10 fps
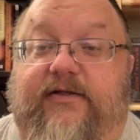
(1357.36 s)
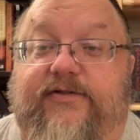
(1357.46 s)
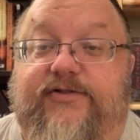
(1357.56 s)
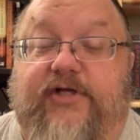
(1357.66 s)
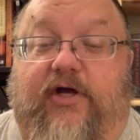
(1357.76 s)

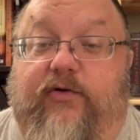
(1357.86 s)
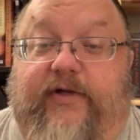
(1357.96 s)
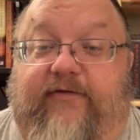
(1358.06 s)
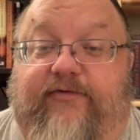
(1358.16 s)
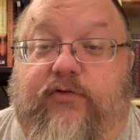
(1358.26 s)
So
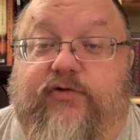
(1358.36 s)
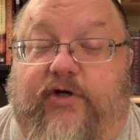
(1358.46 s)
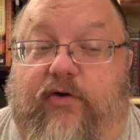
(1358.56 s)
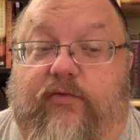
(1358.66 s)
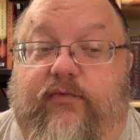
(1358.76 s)
if you
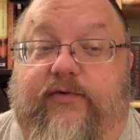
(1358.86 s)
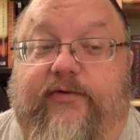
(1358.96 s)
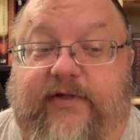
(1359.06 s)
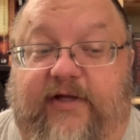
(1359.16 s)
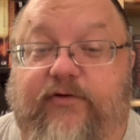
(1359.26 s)
don't
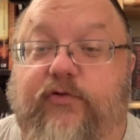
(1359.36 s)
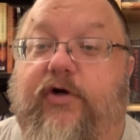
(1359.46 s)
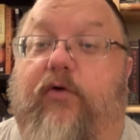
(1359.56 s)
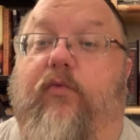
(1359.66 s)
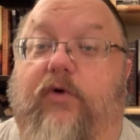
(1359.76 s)

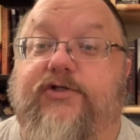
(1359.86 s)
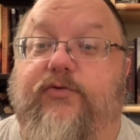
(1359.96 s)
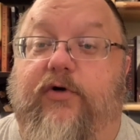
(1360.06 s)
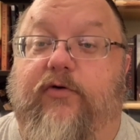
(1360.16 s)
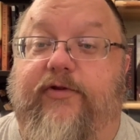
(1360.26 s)
want to
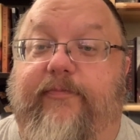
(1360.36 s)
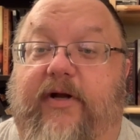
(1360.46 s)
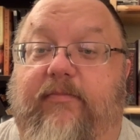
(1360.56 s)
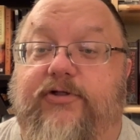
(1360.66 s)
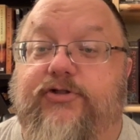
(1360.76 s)
work with a
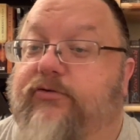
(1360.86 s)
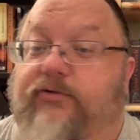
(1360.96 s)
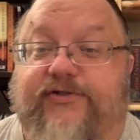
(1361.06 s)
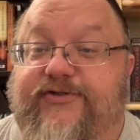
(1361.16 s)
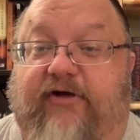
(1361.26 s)
publisher,
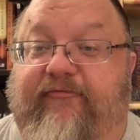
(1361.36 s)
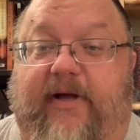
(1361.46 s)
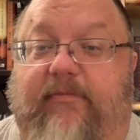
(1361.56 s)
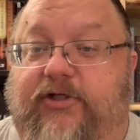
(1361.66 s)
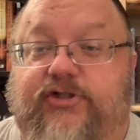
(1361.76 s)

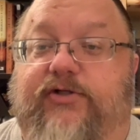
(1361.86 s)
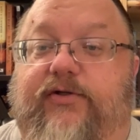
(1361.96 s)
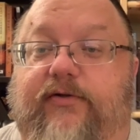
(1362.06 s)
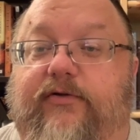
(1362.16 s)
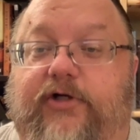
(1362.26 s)
self-publish.
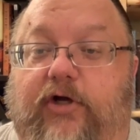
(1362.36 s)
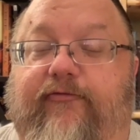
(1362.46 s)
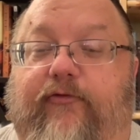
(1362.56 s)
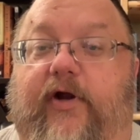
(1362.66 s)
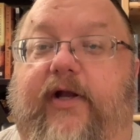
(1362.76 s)
Go
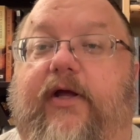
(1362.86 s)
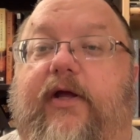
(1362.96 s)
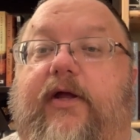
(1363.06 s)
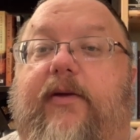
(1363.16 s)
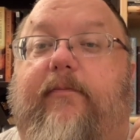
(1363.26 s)
for it.
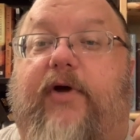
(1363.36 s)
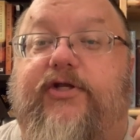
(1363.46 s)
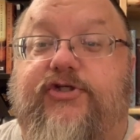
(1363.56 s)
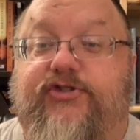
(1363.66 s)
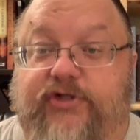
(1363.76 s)

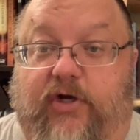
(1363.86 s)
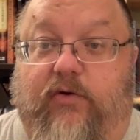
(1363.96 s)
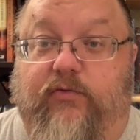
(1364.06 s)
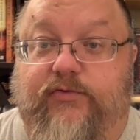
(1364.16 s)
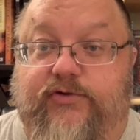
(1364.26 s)
But
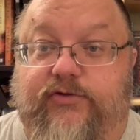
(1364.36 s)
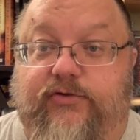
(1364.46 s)
don't